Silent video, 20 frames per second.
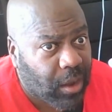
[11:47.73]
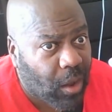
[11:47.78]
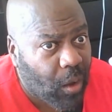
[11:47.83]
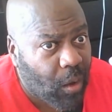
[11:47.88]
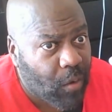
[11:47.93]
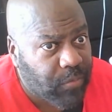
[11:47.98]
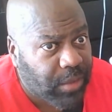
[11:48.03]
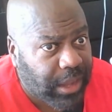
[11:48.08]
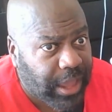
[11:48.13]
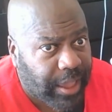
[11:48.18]

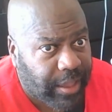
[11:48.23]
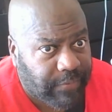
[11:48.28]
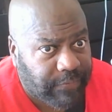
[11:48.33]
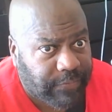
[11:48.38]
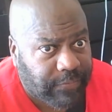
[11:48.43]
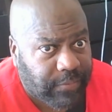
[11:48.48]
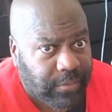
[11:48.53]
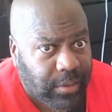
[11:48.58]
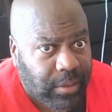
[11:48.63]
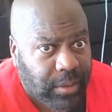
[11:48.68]

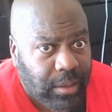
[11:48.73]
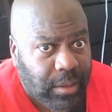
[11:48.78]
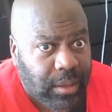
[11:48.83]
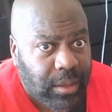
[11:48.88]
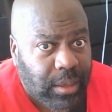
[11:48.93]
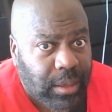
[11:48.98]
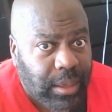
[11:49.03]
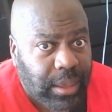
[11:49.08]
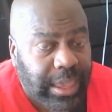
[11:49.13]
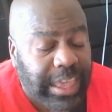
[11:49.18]
Kovalev.
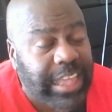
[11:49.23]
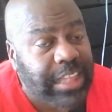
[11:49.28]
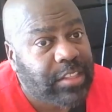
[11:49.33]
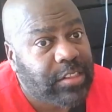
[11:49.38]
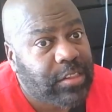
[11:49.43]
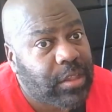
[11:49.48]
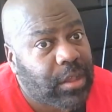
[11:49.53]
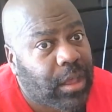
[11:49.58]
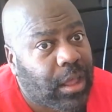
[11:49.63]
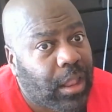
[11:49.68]

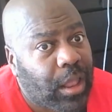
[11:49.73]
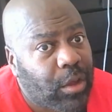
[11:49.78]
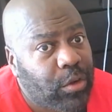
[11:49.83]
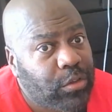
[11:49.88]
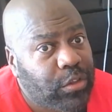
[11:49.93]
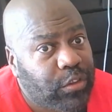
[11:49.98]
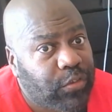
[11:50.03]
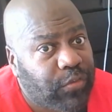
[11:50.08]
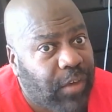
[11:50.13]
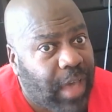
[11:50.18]
It's a
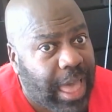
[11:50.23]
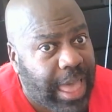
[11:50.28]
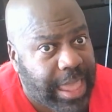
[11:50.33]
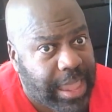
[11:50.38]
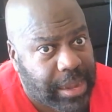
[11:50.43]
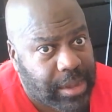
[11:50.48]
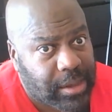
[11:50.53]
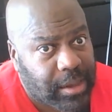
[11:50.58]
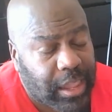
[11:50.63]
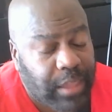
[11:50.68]
close fight.